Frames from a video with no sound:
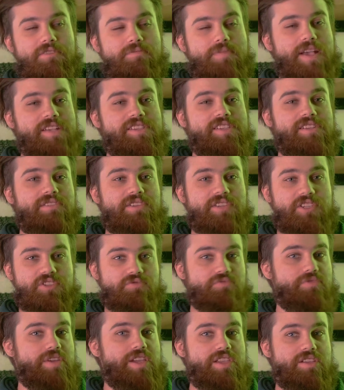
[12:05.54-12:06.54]
basically just
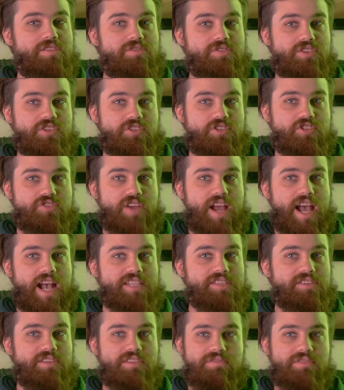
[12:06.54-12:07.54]
reused your tracks
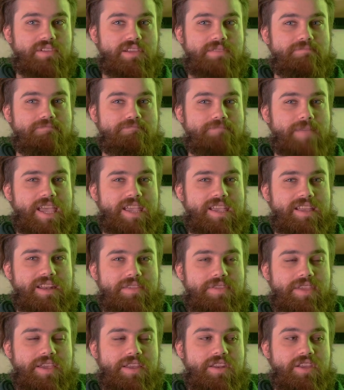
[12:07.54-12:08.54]
and you didn't really make
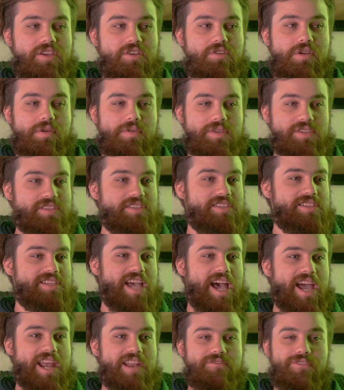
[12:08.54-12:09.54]
anything new. It was
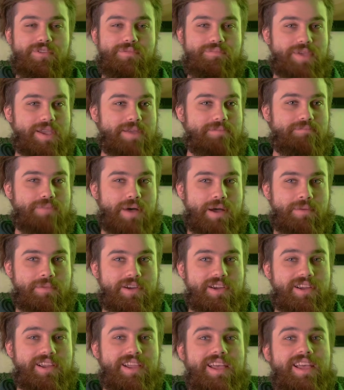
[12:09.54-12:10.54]
kind of a big
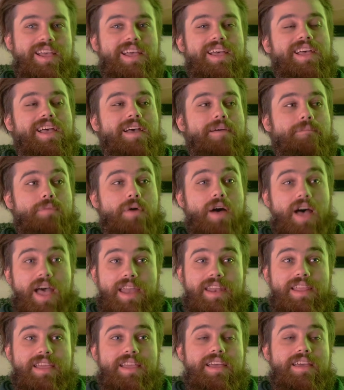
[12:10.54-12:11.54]
bummer.
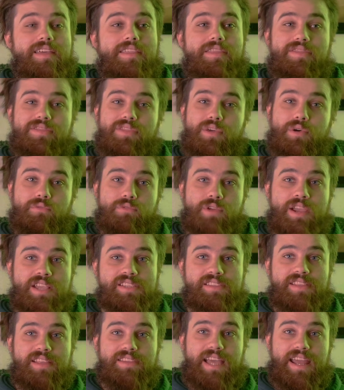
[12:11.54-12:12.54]
But the
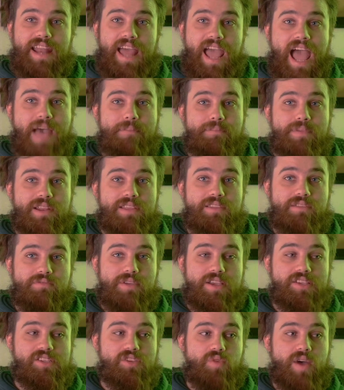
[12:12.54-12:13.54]
reason that happened, and the
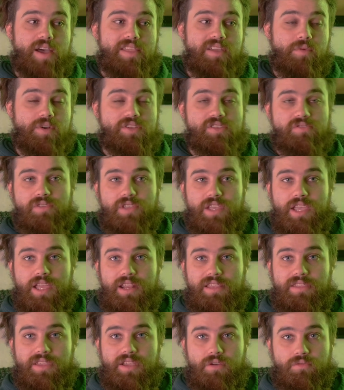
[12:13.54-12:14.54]
reason why there wasn't really
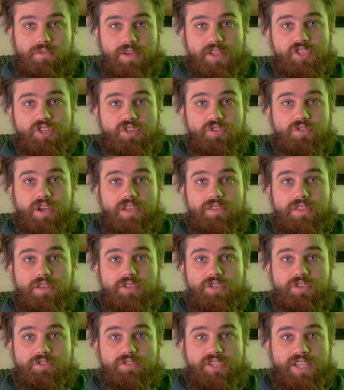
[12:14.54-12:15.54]
anything original in those
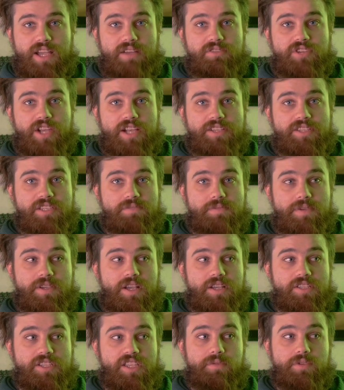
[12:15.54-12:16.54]
2 soundtracks, is
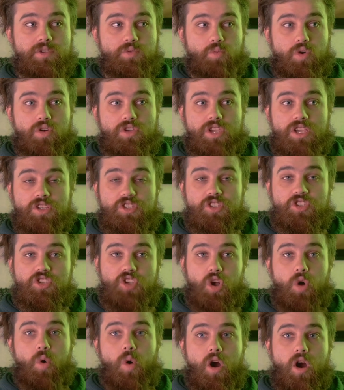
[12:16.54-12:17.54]
because he was working
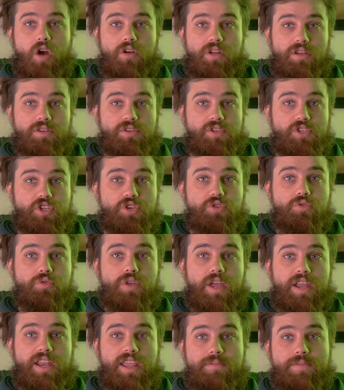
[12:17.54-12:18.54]
so hard on Dune,
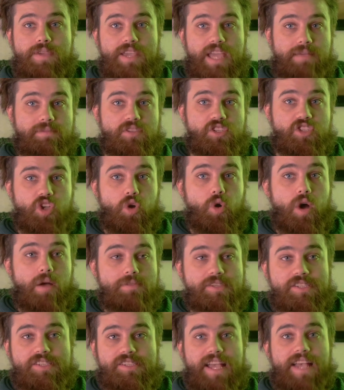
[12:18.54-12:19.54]
and he became so
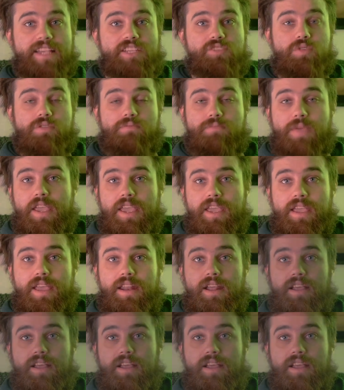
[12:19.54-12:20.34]
obsessed with making it